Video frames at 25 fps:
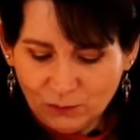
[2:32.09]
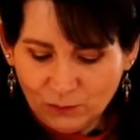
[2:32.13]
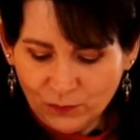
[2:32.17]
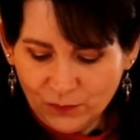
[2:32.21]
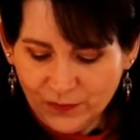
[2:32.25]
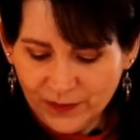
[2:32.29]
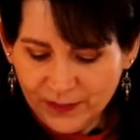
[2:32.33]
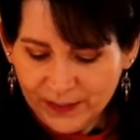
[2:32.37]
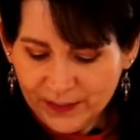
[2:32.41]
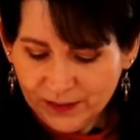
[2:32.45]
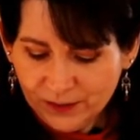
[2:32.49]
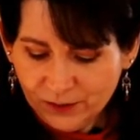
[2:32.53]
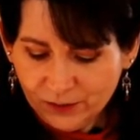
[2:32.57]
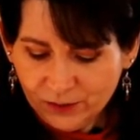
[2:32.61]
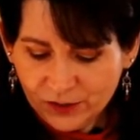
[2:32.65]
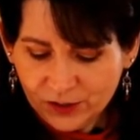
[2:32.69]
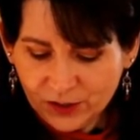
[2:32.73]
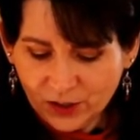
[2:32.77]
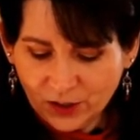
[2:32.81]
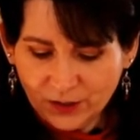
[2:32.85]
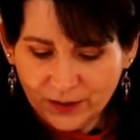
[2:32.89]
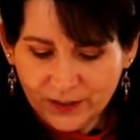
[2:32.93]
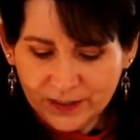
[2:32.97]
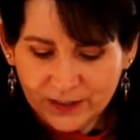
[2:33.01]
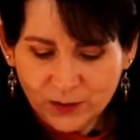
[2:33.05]
Well, these are
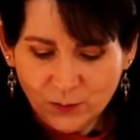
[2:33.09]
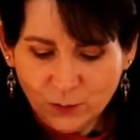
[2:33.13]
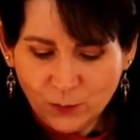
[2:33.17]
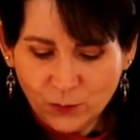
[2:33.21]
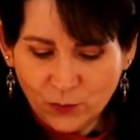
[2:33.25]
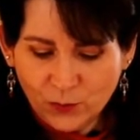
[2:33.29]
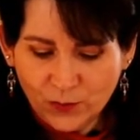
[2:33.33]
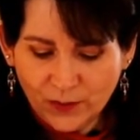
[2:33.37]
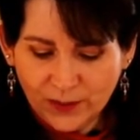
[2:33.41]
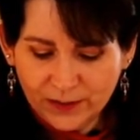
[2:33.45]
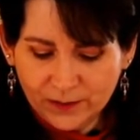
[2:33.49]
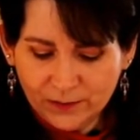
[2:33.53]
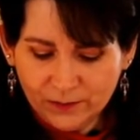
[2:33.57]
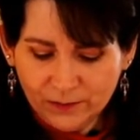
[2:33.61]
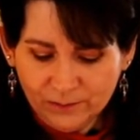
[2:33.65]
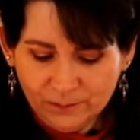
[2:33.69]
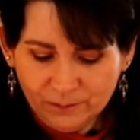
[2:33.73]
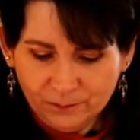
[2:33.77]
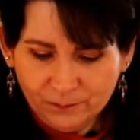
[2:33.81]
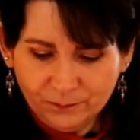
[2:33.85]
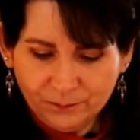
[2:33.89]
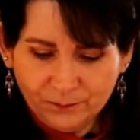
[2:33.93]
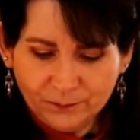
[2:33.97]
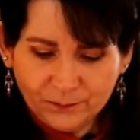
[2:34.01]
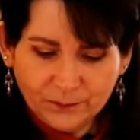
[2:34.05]
starting to boil
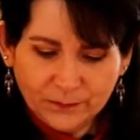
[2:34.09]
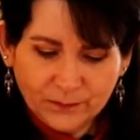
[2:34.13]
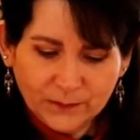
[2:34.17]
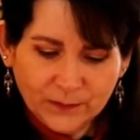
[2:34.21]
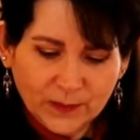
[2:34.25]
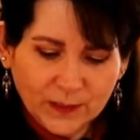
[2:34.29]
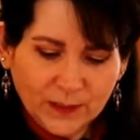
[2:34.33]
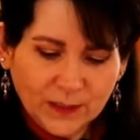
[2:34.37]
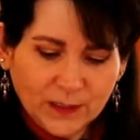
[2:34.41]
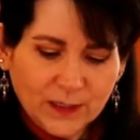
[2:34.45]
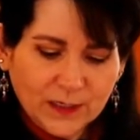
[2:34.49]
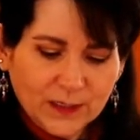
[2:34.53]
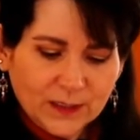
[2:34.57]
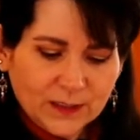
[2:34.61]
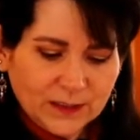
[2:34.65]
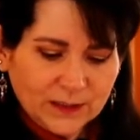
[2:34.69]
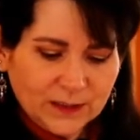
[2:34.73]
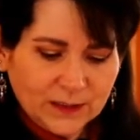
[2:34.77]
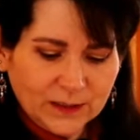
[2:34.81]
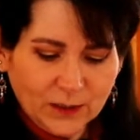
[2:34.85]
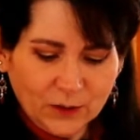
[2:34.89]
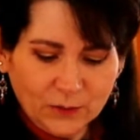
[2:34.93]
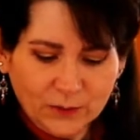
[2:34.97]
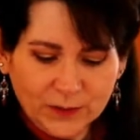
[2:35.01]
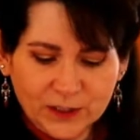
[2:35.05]

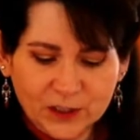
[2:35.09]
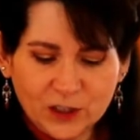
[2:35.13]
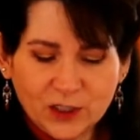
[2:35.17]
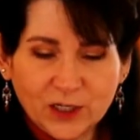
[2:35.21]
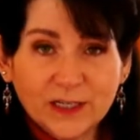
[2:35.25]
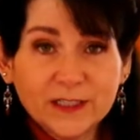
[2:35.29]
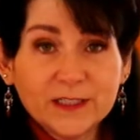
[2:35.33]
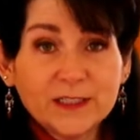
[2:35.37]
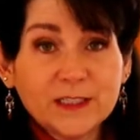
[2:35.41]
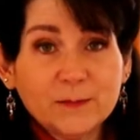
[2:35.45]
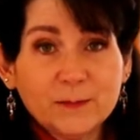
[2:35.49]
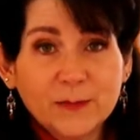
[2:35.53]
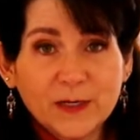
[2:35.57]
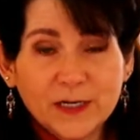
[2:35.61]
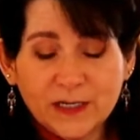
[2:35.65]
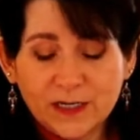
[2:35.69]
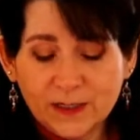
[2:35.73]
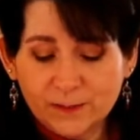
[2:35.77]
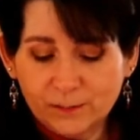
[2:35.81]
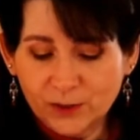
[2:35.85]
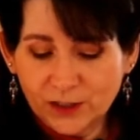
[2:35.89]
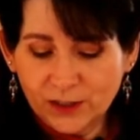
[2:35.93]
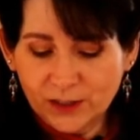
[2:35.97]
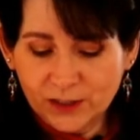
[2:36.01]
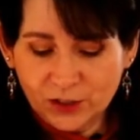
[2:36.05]
so in just a minute,
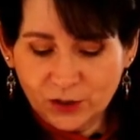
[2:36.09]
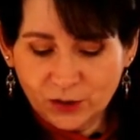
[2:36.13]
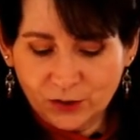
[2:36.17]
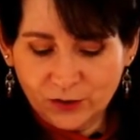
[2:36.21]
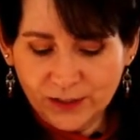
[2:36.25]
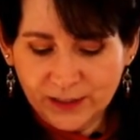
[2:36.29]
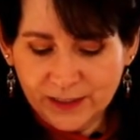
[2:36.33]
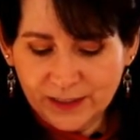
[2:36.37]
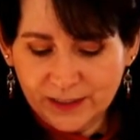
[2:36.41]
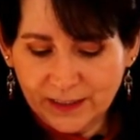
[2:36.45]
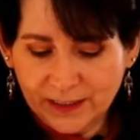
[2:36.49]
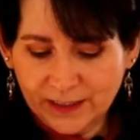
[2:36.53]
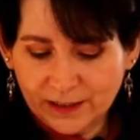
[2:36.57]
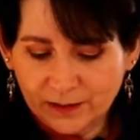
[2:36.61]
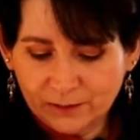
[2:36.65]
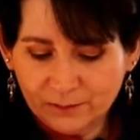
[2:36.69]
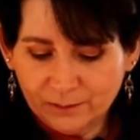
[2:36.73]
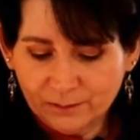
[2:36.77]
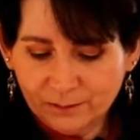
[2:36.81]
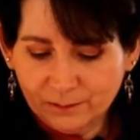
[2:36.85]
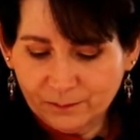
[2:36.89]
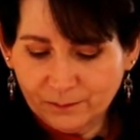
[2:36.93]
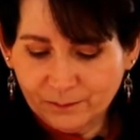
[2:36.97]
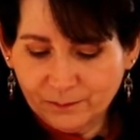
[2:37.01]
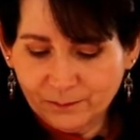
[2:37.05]
I'm going to turn it
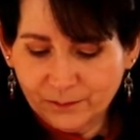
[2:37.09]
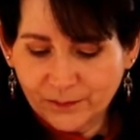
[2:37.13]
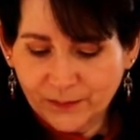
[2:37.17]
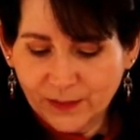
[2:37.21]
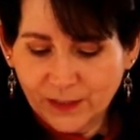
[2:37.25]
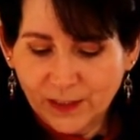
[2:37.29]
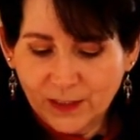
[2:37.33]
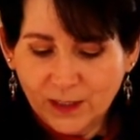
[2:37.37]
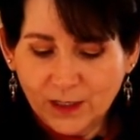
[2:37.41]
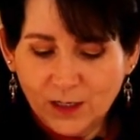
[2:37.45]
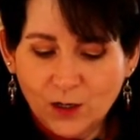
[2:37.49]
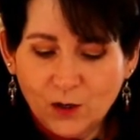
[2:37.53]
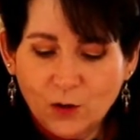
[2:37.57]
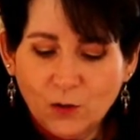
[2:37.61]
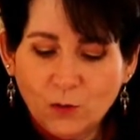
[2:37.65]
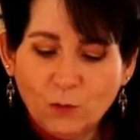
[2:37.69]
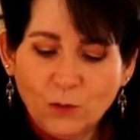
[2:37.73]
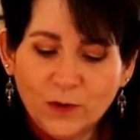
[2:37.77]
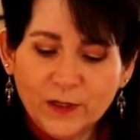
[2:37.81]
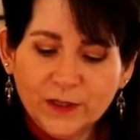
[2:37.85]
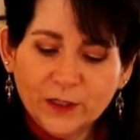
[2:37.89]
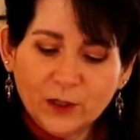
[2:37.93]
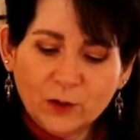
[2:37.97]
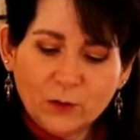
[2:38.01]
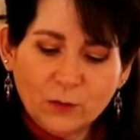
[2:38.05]
down.
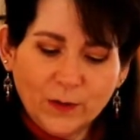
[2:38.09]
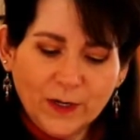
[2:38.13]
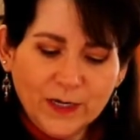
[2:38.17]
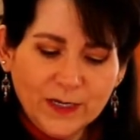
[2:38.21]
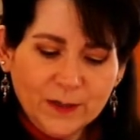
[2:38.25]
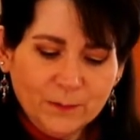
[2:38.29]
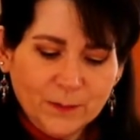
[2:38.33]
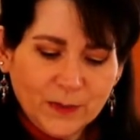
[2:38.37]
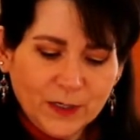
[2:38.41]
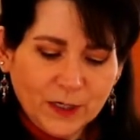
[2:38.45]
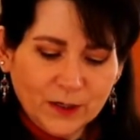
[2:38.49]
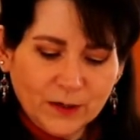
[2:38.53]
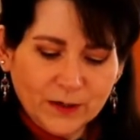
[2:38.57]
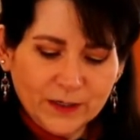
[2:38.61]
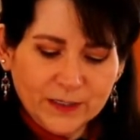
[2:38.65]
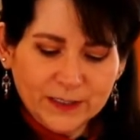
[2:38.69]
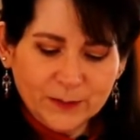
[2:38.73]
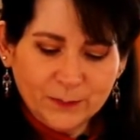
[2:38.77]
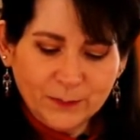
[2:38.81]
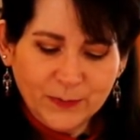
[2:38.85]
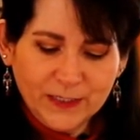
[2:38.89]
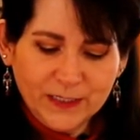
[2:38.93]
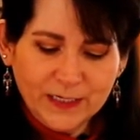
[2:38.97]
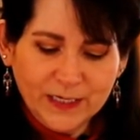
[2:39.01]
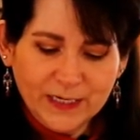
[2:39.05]
When the
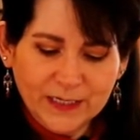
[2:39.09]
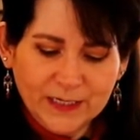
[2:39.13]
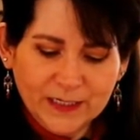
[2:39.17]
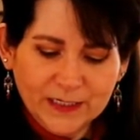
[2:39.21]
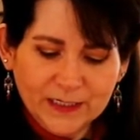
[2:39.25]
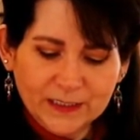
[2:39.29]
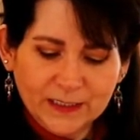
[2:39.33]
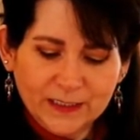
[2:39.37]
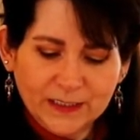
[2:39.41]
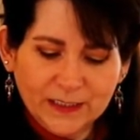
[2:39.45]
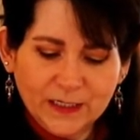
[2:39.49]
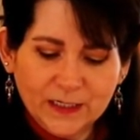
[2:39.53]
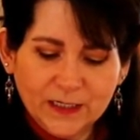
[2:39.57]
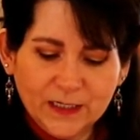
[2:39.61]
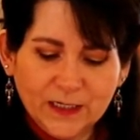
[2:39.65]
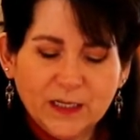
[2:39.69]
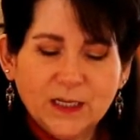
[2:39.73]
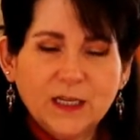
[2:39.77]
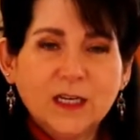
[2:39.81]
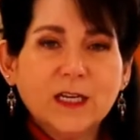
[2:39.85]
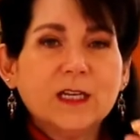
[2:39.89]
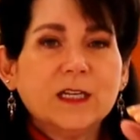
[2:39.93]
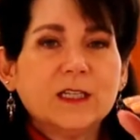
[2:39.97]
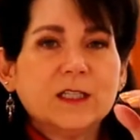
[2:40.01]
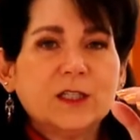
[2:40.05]
cranberries begin
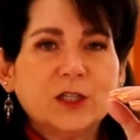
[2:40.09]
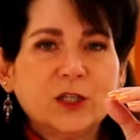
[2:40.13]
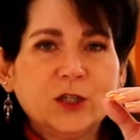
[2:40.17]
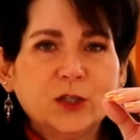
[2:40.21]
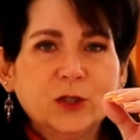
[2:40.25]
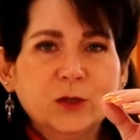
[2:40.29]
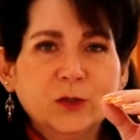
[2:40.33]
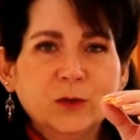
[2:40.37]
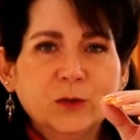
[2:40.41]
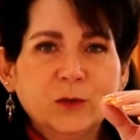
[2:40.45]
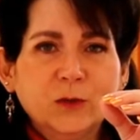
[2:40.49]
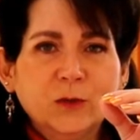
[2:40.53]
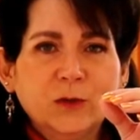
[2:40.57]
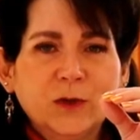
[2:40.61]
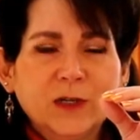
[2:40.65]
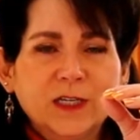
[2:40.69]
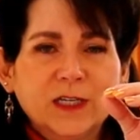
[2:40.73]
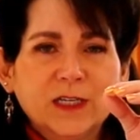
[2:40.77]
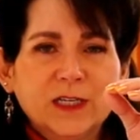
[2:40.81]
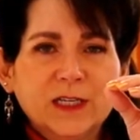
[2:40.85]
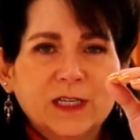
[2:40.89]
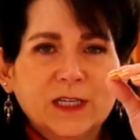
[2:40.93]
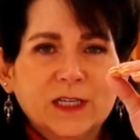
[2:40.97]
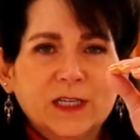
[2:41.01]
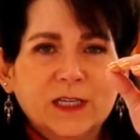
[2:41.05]
to
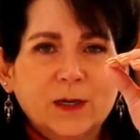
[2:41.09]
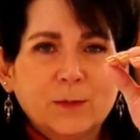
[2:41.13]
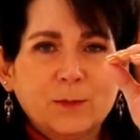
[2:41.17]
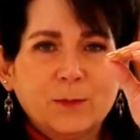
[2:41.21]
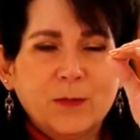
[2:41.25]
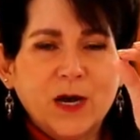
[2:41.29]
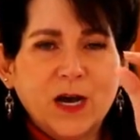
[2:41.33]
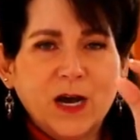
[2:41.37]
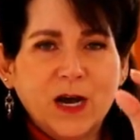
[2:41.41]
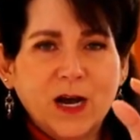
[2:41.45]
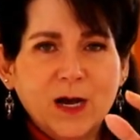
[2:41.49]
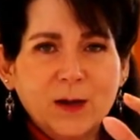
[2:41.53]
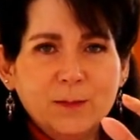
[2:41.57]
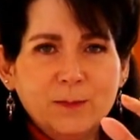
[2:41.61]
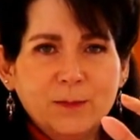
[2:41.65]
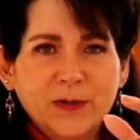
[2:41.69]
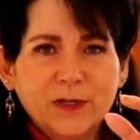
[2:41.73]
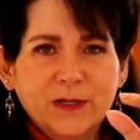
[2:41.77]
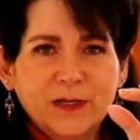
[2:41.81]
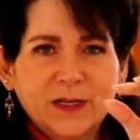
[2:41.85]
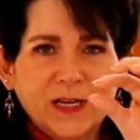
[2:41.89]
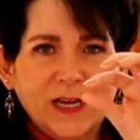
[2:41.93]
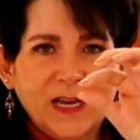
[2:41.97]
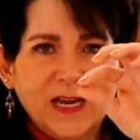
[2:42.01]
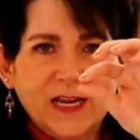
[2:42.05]

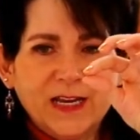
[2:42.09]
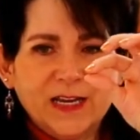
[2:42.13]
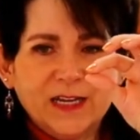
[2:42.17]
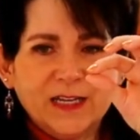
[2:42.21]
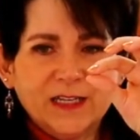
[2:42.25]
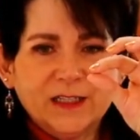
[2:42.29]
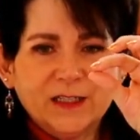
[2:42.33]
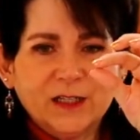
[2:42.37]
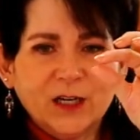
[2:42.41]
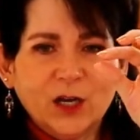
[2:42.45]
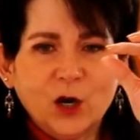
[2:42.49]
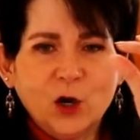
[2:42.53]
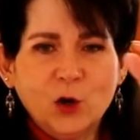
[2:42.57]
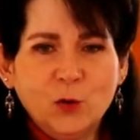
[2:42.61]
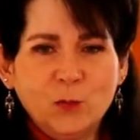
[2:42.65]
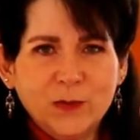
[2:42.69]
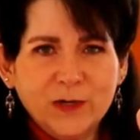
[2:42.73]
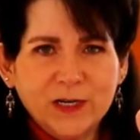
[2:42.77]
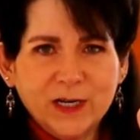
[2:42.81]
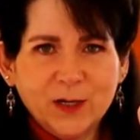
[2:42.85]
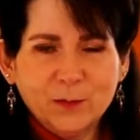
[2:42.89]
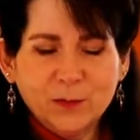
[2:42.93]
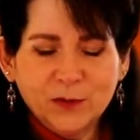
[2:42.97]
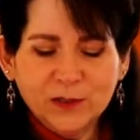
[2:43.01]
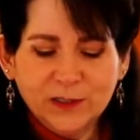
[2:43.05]
pop and
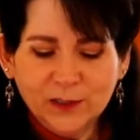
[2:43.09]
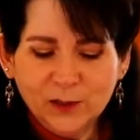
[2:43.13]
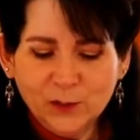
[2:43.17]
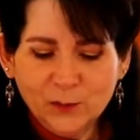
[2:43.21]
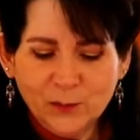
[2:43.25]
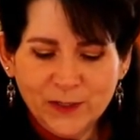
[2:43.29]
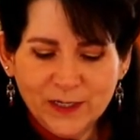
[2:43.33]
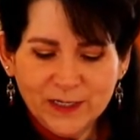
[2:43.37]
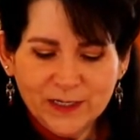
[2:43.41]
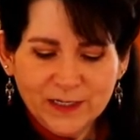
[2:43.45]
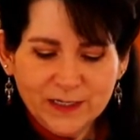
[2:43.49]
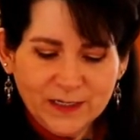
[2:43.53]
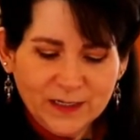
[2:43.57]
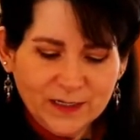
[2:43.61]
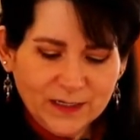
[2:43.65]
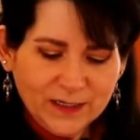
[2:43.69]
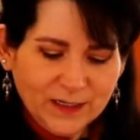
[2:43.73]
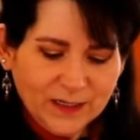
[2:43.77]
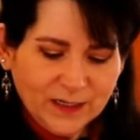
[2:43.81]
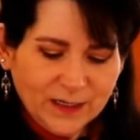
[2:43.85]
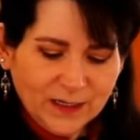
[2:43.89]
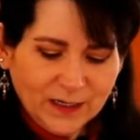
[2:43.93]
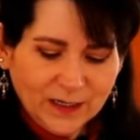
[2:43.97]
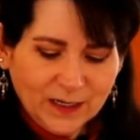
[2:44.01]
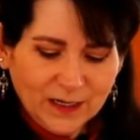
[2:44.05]
open up a little bit,
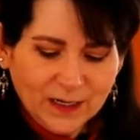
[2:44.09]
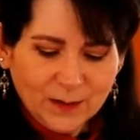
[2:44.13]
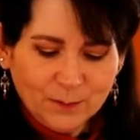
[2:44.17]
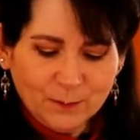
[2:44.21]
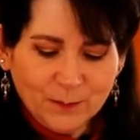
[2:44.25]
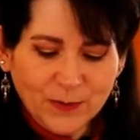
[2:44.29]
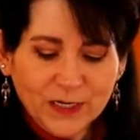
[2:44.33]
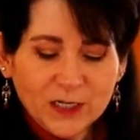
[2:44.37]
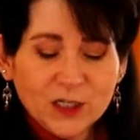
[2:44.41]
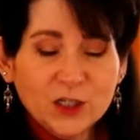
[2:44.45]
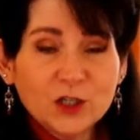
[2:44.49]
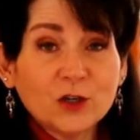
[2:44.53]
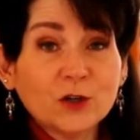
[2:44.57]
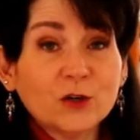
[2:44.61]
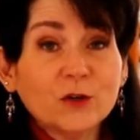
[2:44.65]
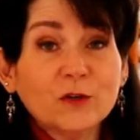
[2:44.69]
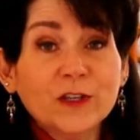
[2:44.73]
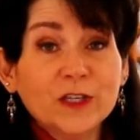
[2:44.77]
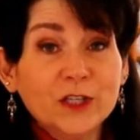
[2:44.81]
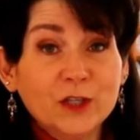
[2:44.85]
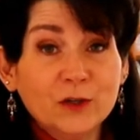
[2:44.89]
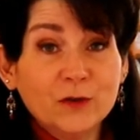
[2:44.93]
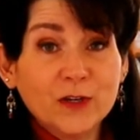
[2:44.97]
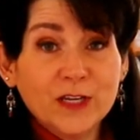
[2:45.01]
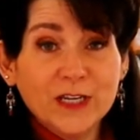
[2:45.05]
make sure
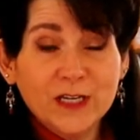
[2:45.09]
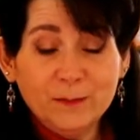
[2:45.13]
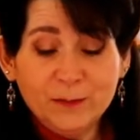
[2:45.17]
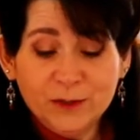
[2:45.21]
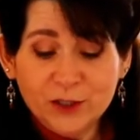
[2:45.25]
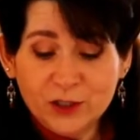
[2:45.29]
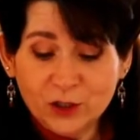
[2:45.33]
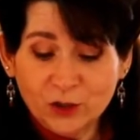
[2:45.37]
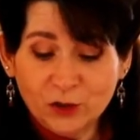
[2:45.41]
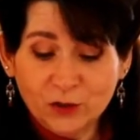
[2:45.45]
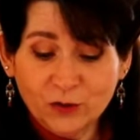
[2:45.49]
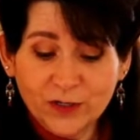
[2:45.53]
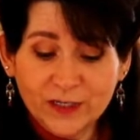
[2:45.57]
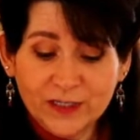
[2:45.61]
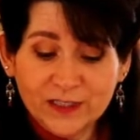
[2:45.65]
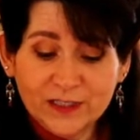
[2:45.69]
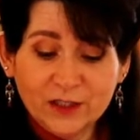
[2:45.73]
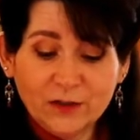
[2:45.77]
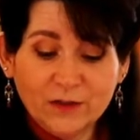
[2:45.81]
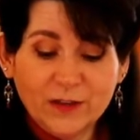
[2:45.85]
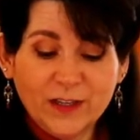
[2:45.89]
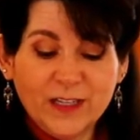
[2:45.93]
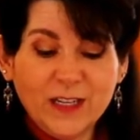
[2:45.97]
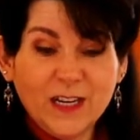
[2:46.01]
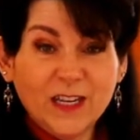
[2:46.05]
that you keep stirring
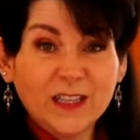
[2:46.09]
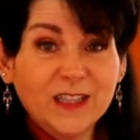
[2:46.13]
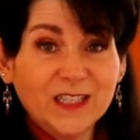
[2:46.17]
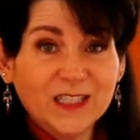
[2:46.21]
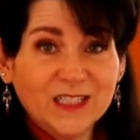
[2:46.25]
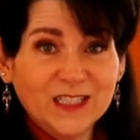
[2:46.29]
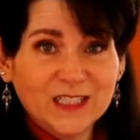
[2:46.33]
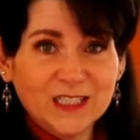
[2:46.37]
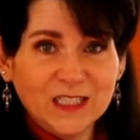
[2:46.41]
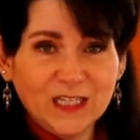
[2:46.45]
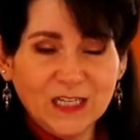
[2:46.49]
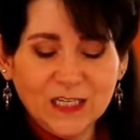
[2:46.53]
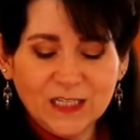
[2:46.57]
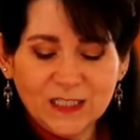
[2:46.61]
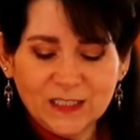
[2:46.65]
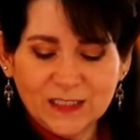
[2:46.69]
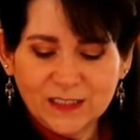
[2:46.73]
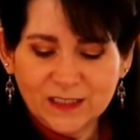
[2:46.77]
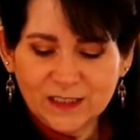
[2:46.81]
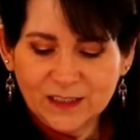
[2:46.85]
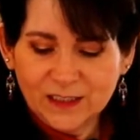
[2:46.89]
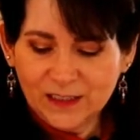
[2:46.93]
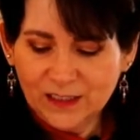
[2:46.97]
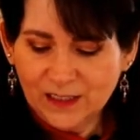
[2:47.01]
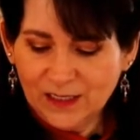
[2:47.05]
so that nothing
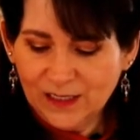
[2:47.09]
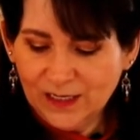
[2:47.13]
sticks.